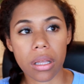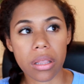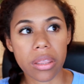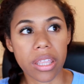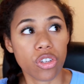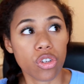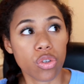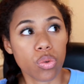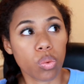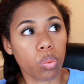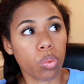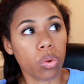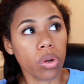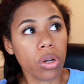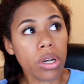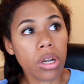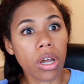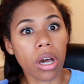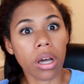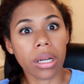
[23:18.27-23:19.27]
that just
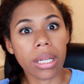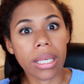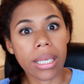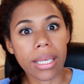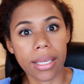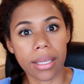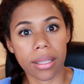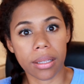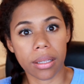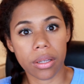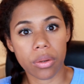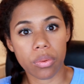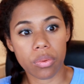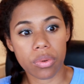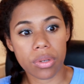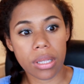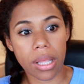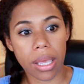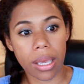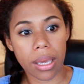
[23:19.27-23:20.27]
would not heal. It
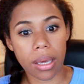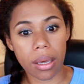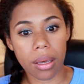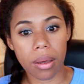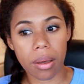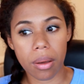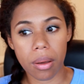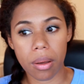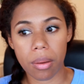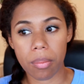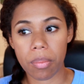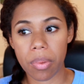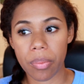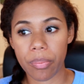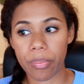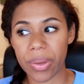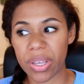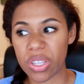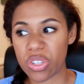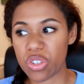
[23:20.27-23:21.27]
was like a
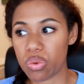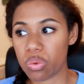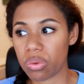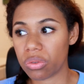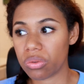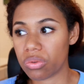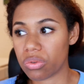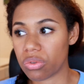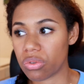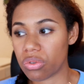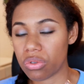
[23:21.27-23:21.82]
perpetual